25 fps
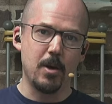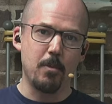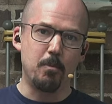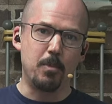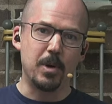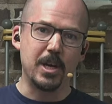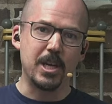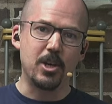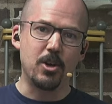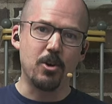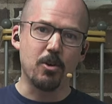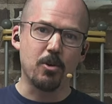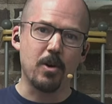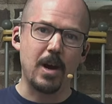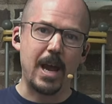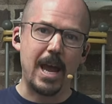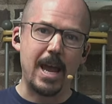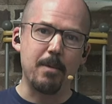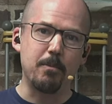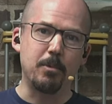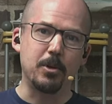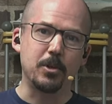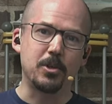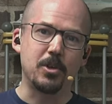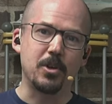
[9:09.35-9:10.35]
but you're
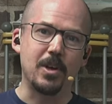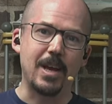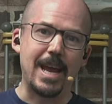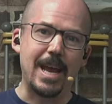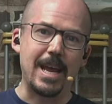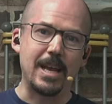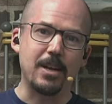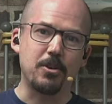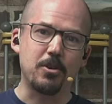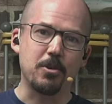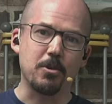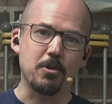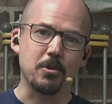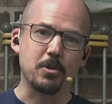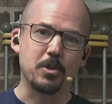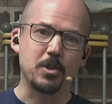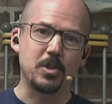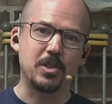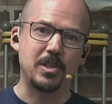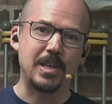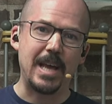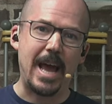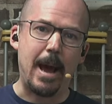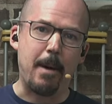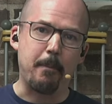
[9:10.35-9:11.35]
able to
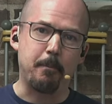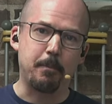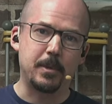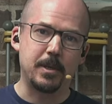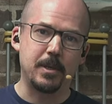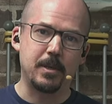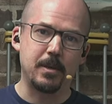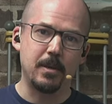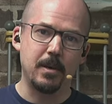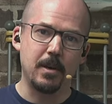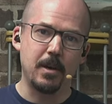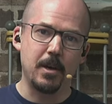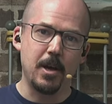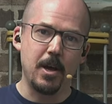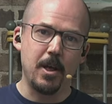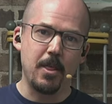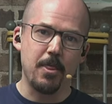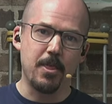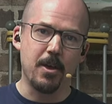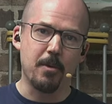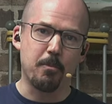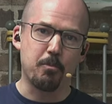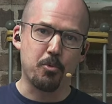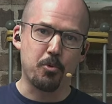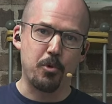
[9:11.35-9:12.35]
intercept
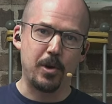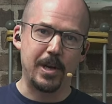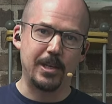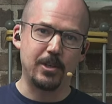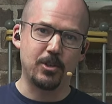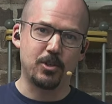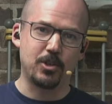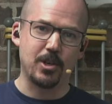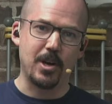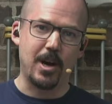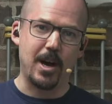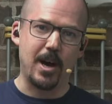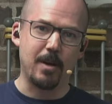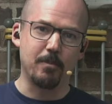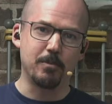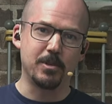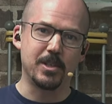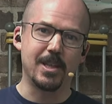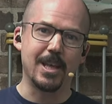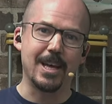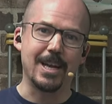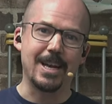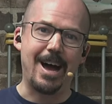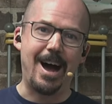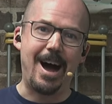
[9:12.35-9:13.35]
the print jobs
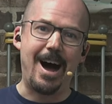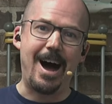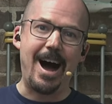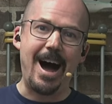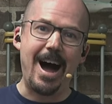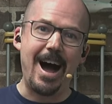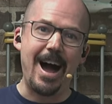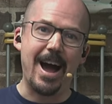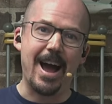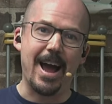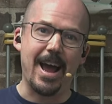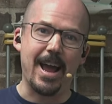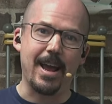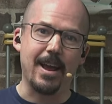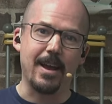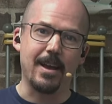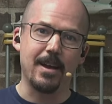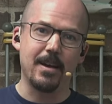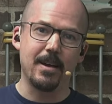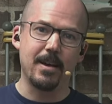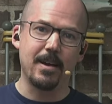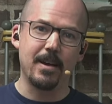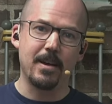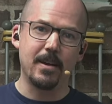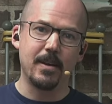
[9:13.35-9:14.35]
that I
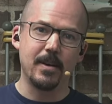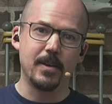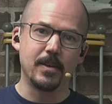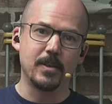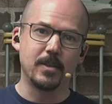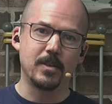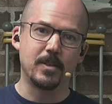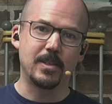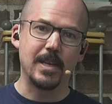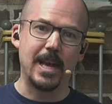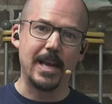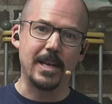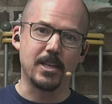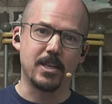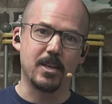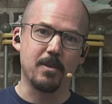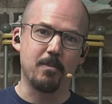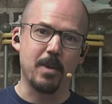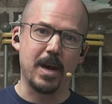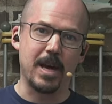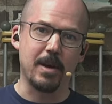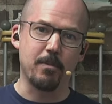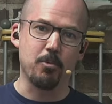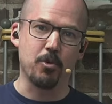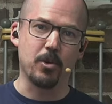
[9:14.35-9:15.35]
send to
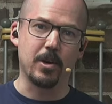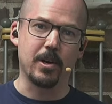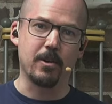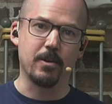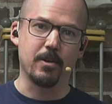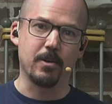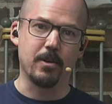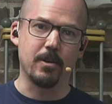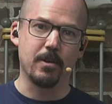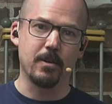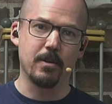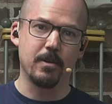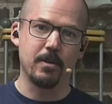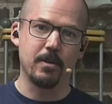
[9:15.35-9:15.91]
my printer.